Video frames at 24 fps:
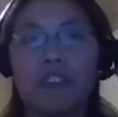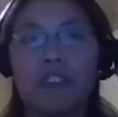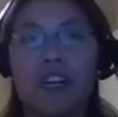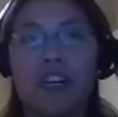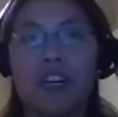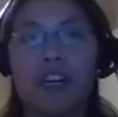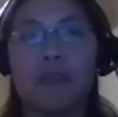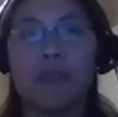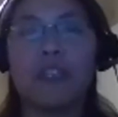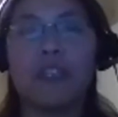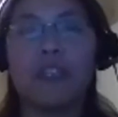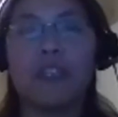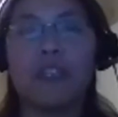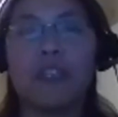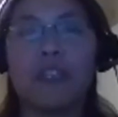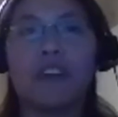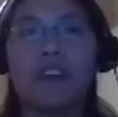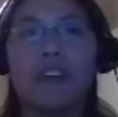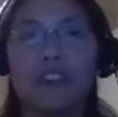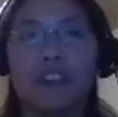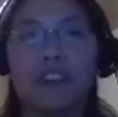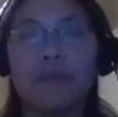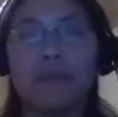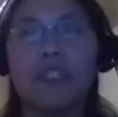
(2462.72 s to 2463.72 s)
uh, but also
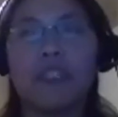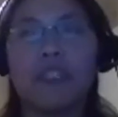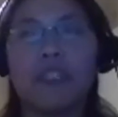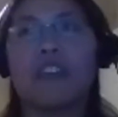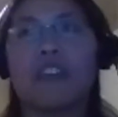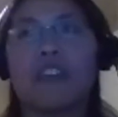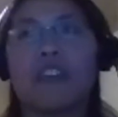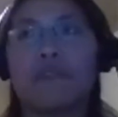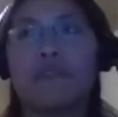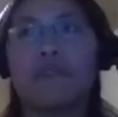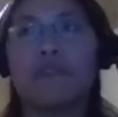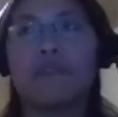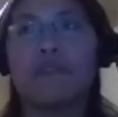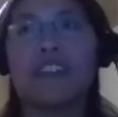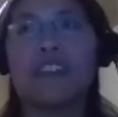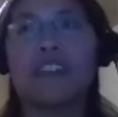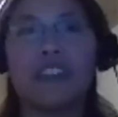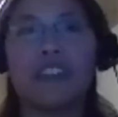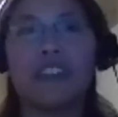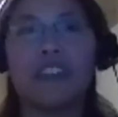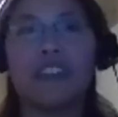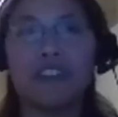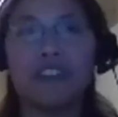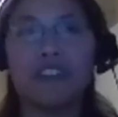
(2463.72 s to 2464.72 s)
being careful like
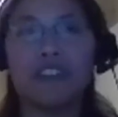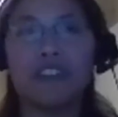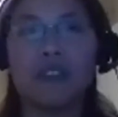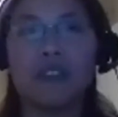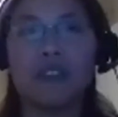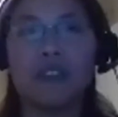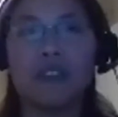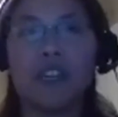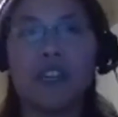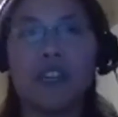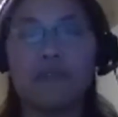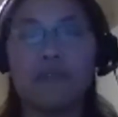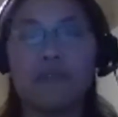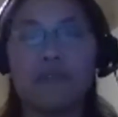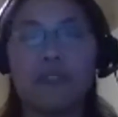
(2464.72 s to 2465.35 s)
not to kind of